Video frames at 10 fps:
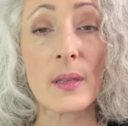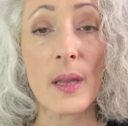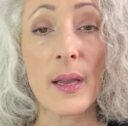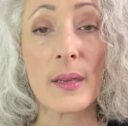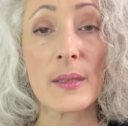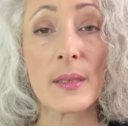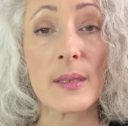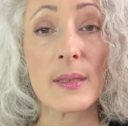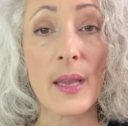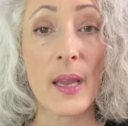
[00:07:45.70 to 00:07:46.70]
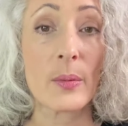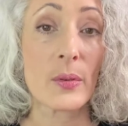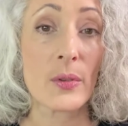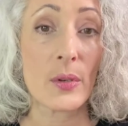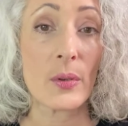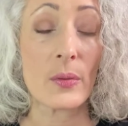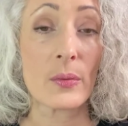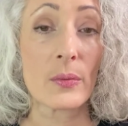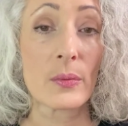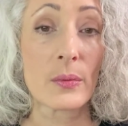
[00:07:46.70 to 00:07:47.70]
client is able to